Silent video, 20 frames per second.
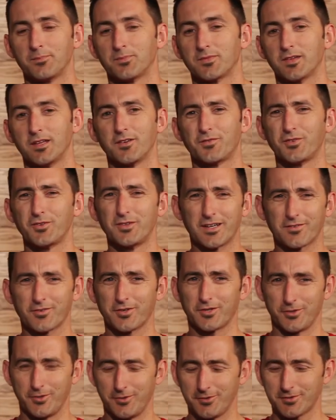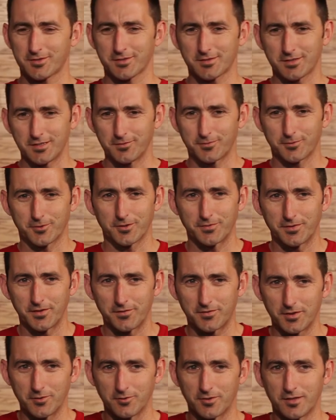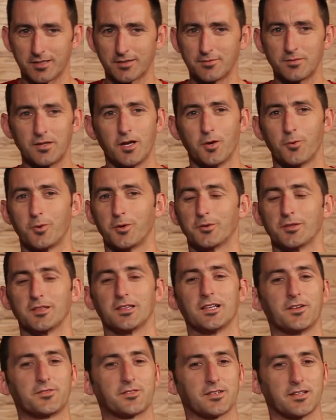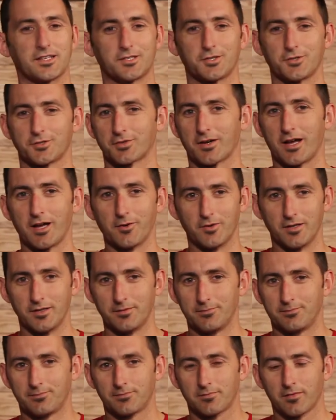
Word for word: If you never used the C four fifty-one, we would love to let you try one.